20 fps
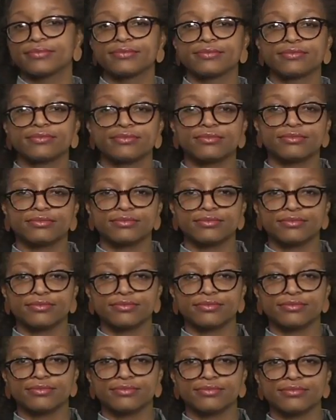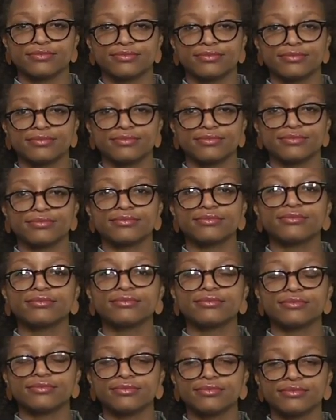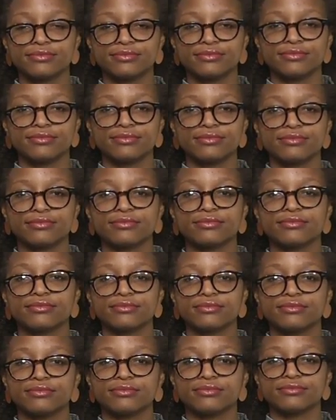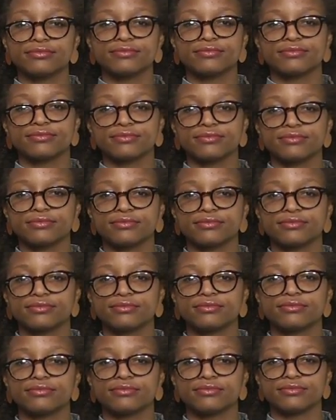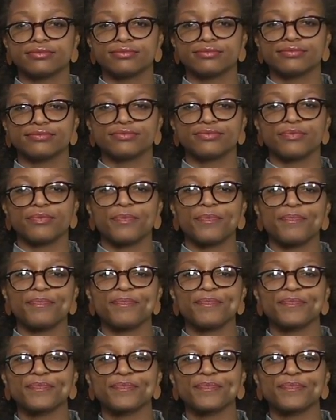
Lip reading: This person isn't speaking.